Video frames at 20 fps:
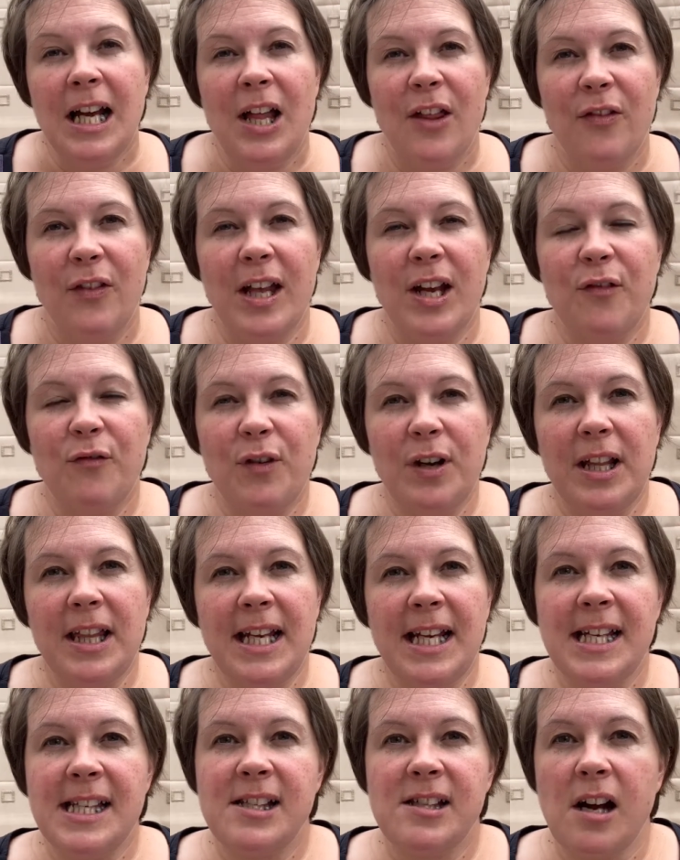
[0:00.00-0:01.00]
They
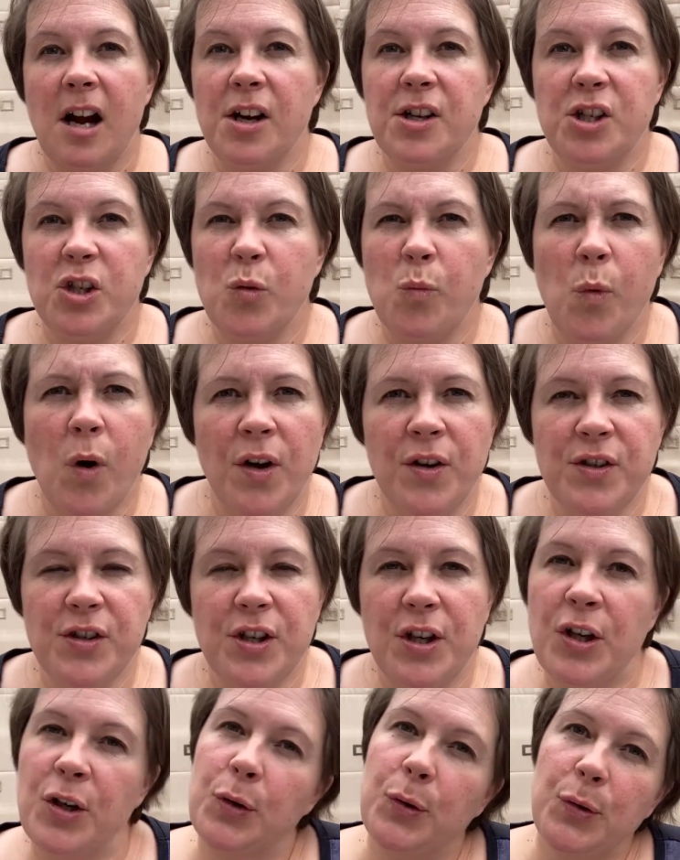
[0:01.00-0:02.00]
really start to
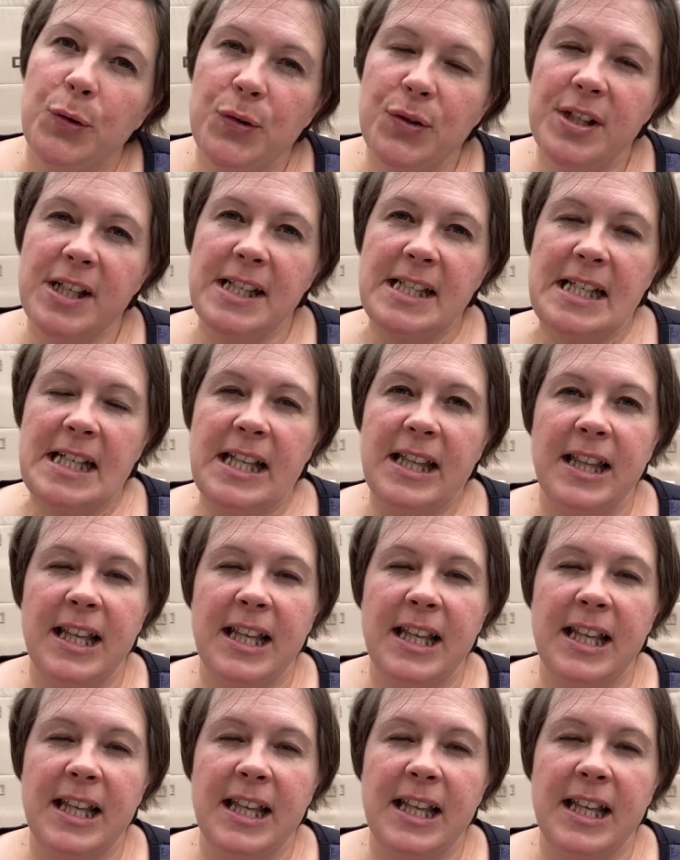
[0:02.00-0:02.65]
wonder who did it.